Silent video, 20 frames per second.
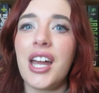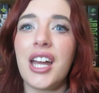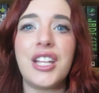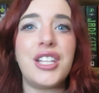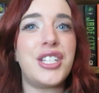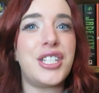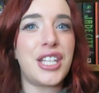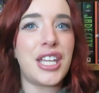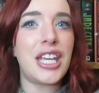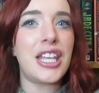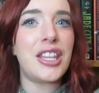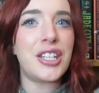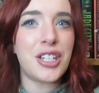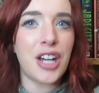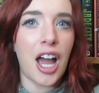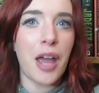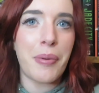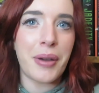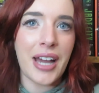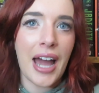and see the
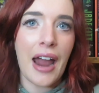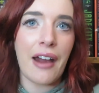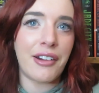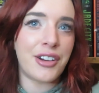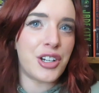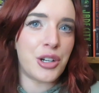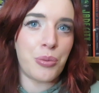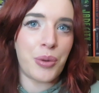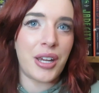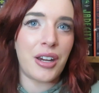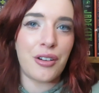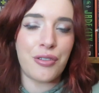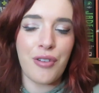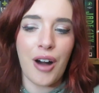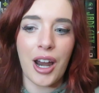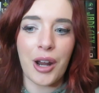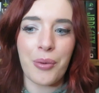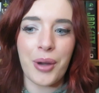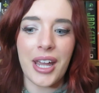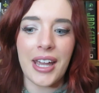type of character we are
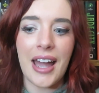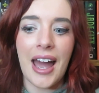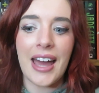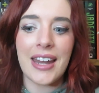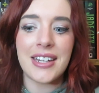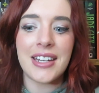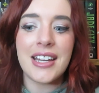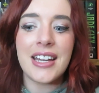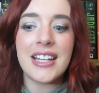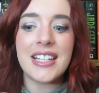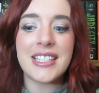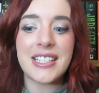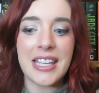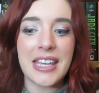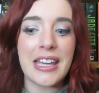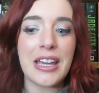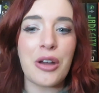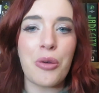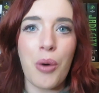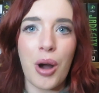following and
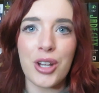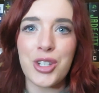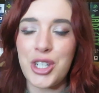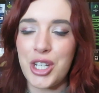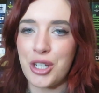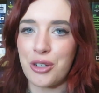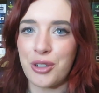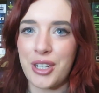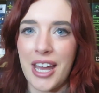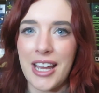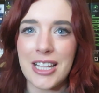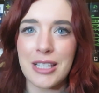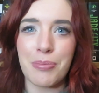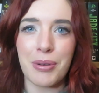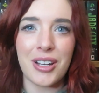seeing what she creates,